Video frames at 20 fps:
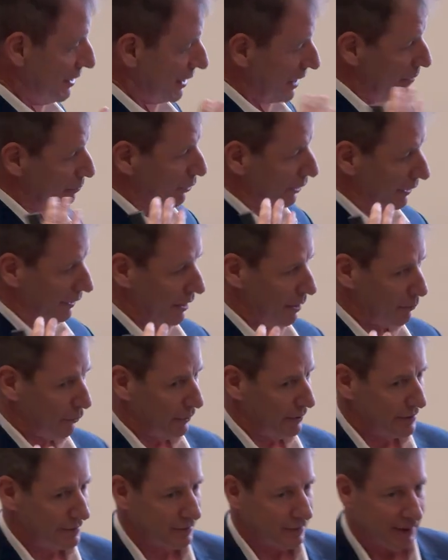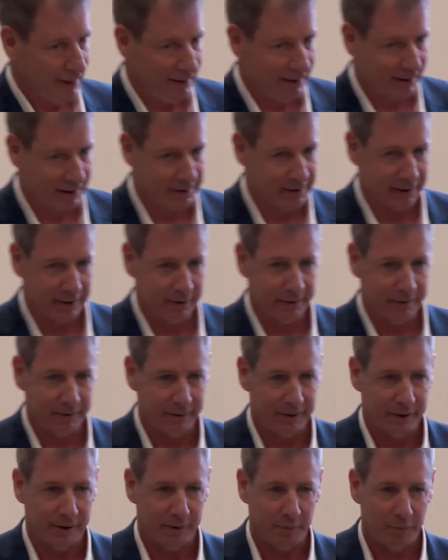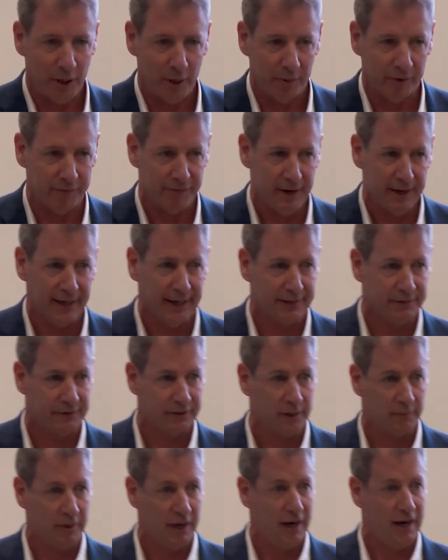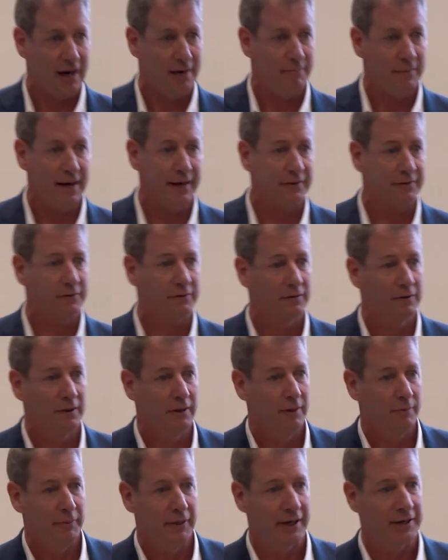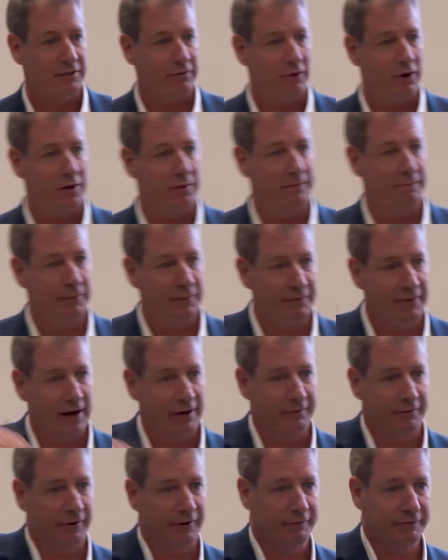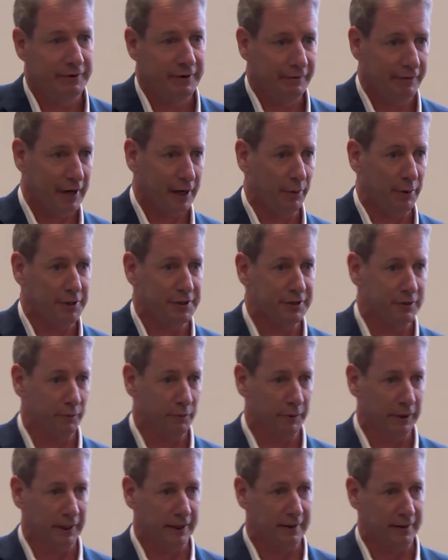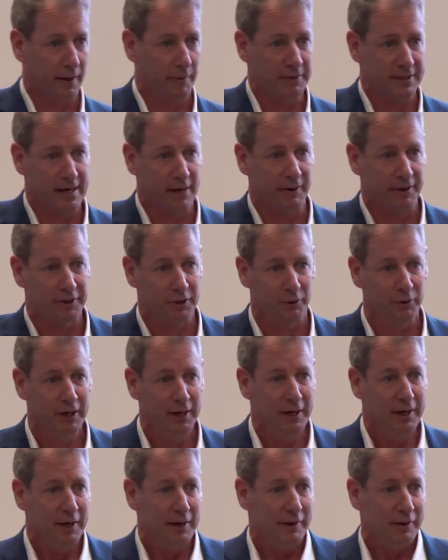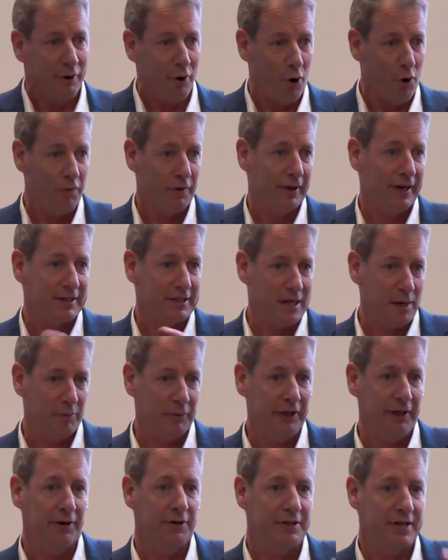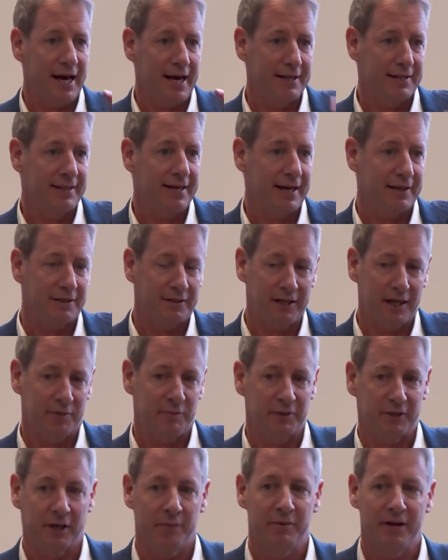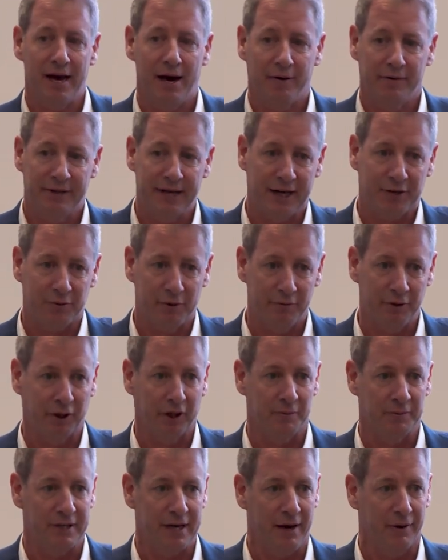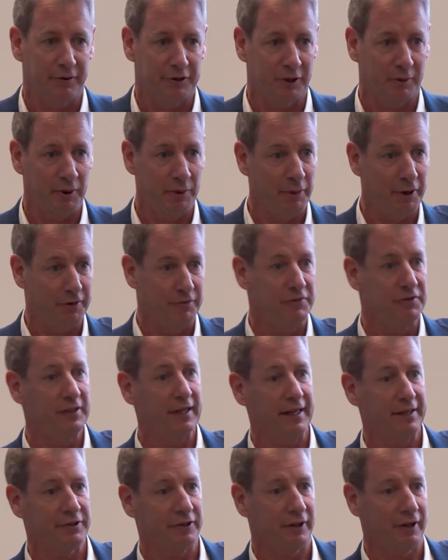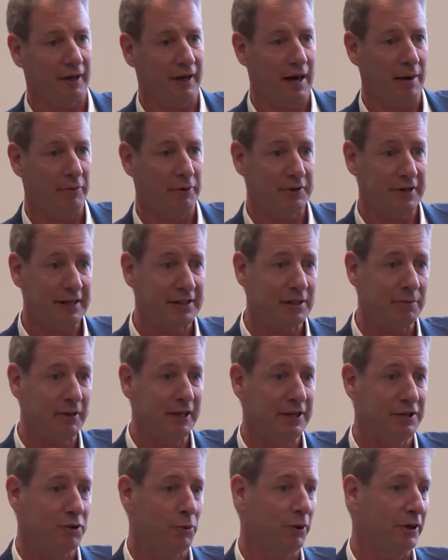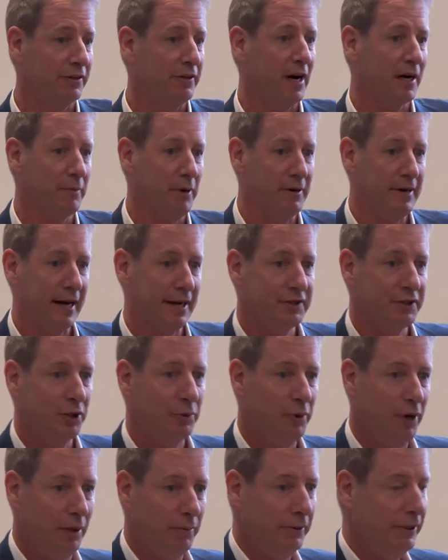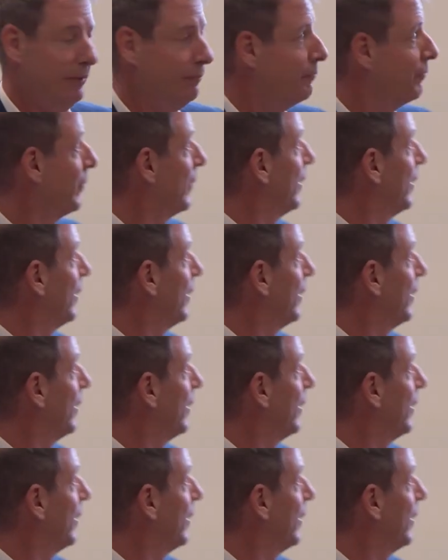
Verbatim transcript: he kept bringing up was he thinks that the public finance is going to be a hot mess because of all the valuations that were being coming down. Right. So over the next couple of years, as tax assessments come down, tax revenue comes down, there's going to be a bunch of cities that are going to campus. That's going to be an issue we're going to talk about next year probably.